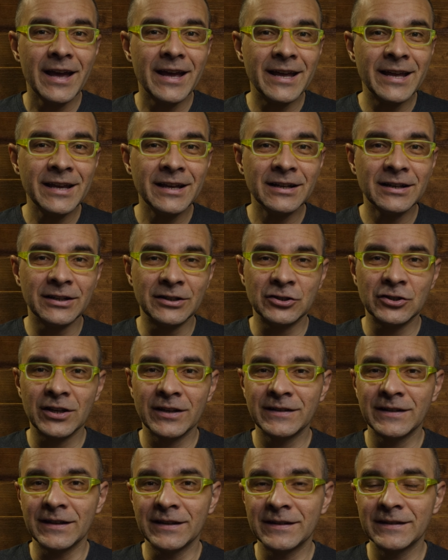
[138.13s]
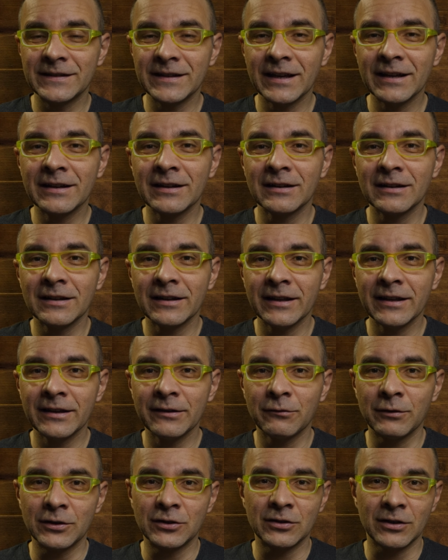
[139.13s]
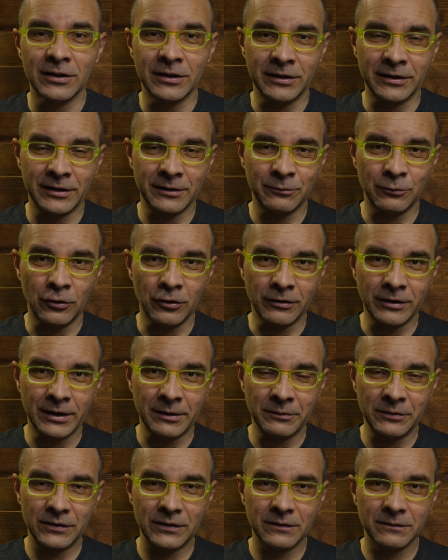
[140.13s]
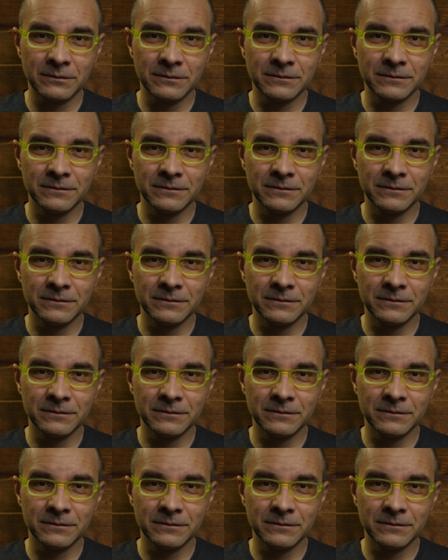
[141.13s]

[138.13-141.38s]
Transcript: English as a second language learning programs